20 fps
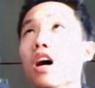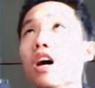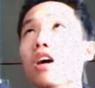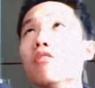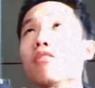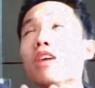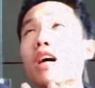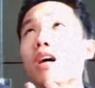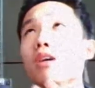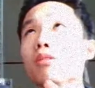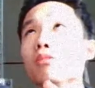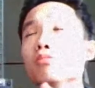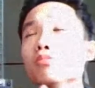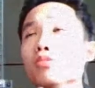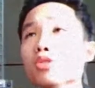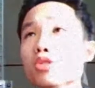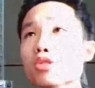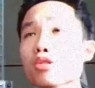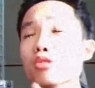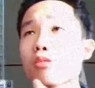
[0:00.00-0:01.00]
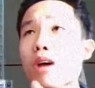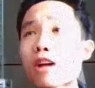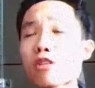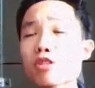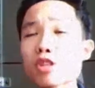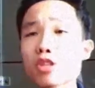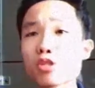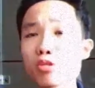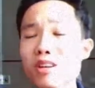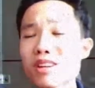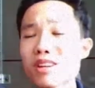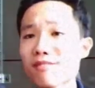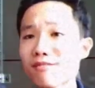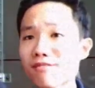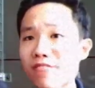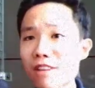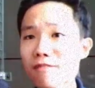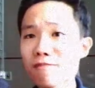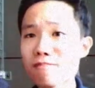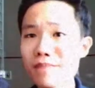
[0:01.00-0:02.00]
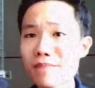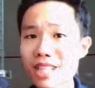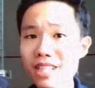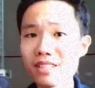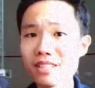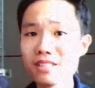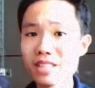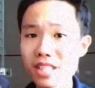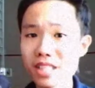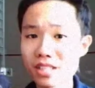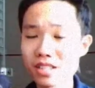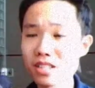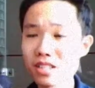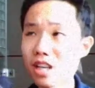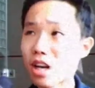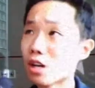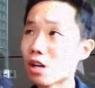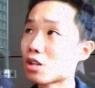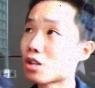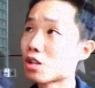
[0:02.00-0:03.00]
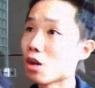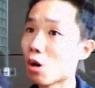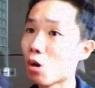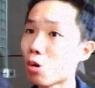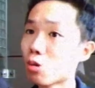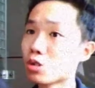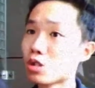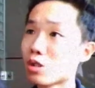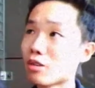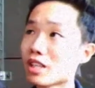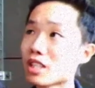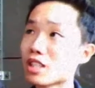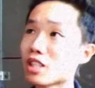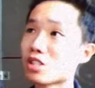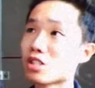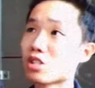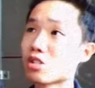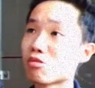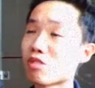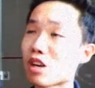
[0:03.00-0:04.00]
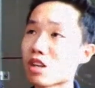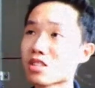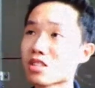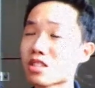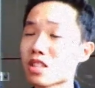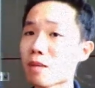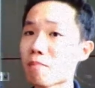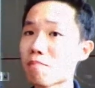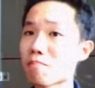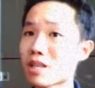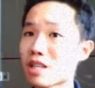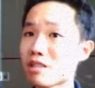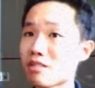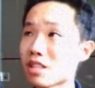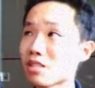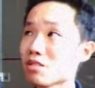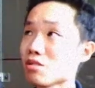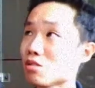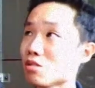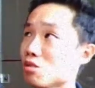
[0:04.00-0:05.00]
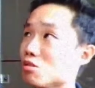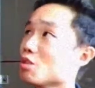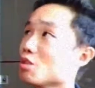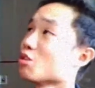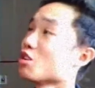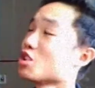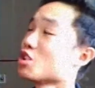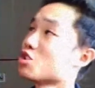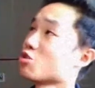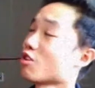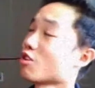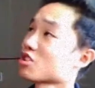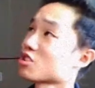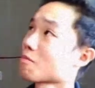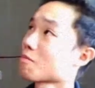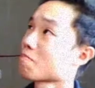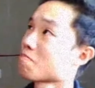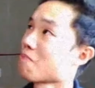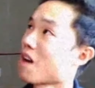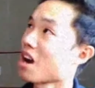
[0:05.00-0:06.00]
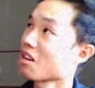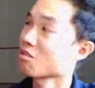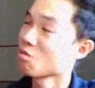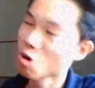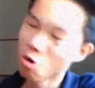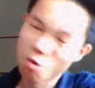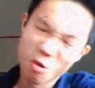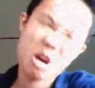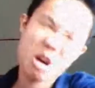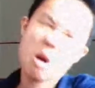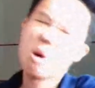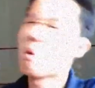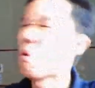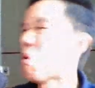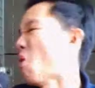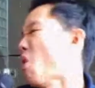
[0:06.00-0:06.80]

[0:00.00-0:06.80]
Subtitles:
Around 225 million years ago during the Jurassic period. You know the Jurassic Park where the